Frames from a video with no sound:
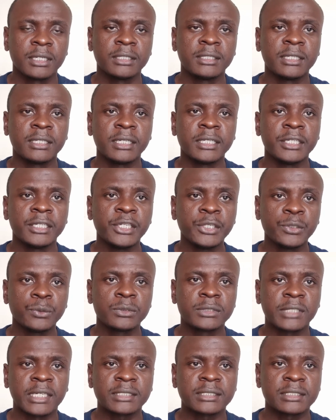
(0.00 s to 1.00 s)
They knew
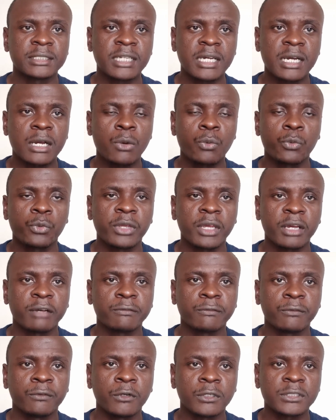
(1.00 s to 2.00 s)
that now we
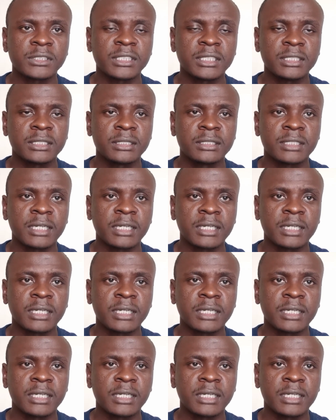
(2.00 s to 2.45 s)
have gotten